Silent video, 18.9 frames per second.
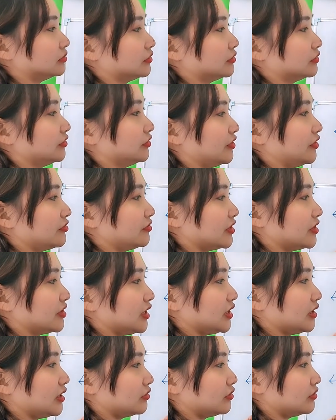
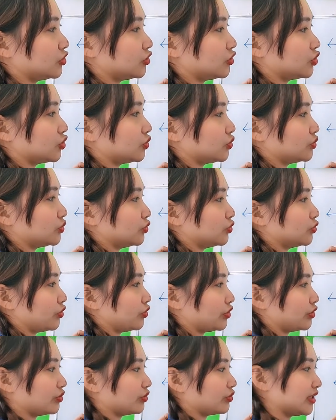52
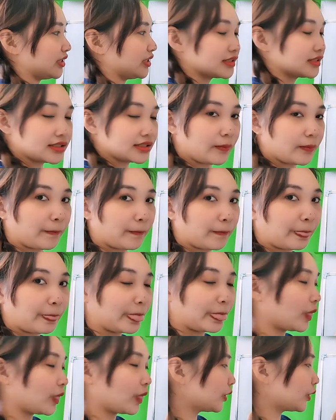degree.
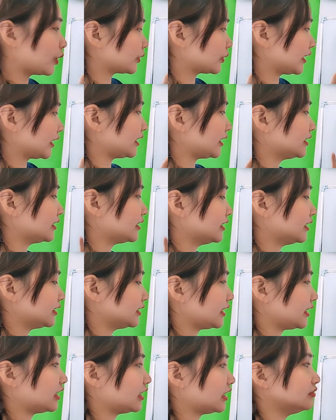Okay,
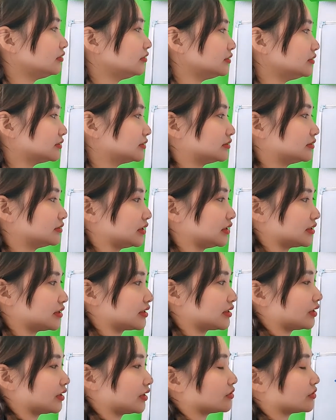now try
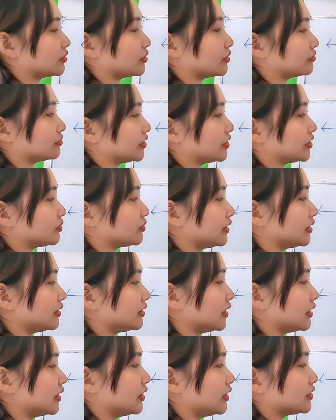to solve this one.
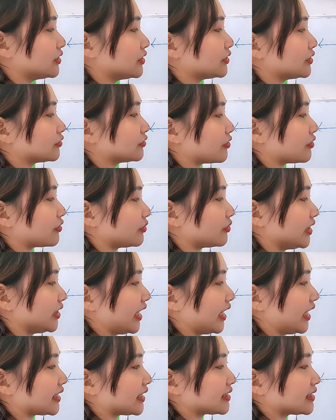So
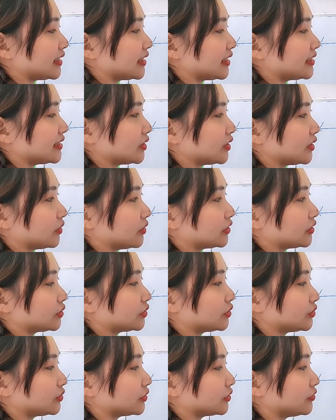3x is equal to
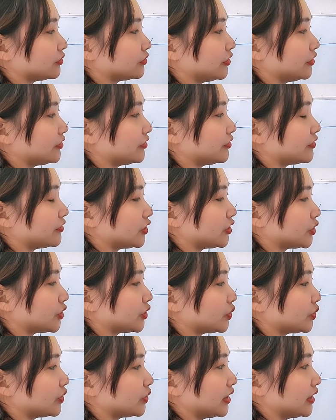52
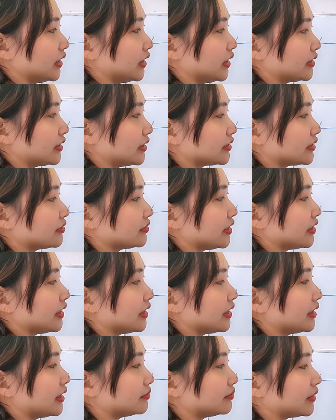degree
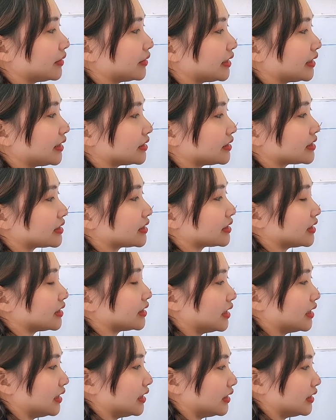minus
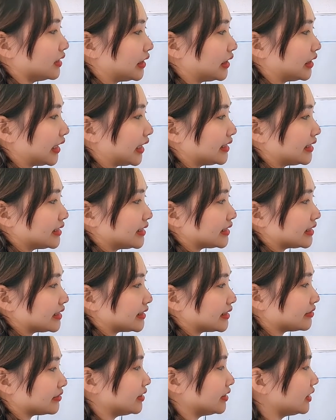19
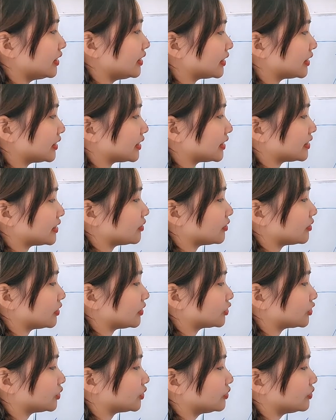degree, that is equal
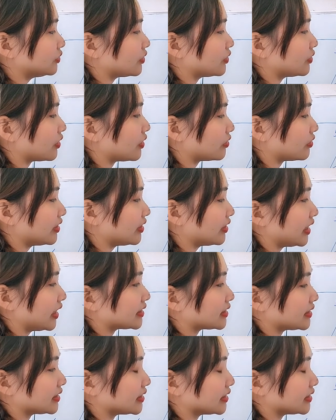to 3x
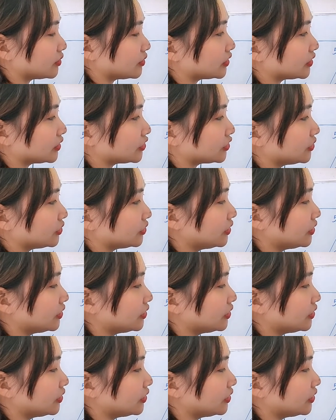is equal to